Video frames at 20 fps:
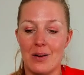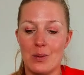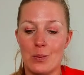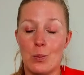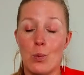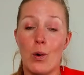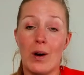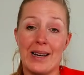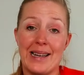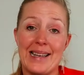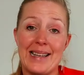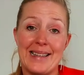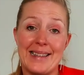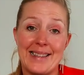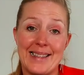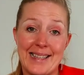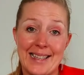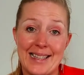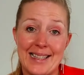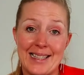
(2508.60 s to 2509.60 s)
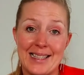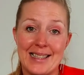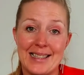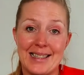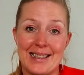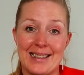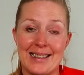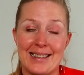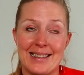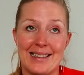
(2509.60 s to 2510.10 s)
what it
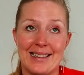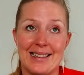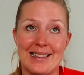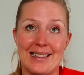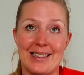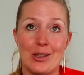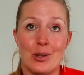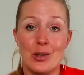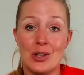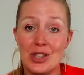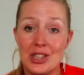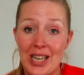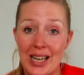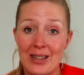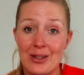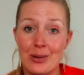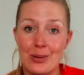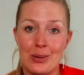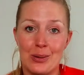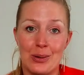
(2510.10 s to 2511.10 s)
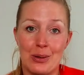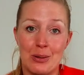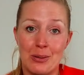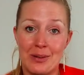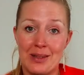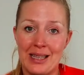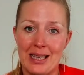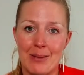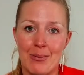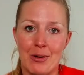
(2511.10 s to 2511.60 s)
is, your shadow, your
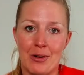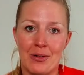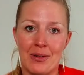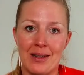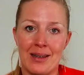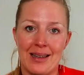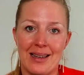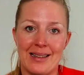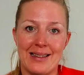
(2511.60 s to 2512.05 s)
demon.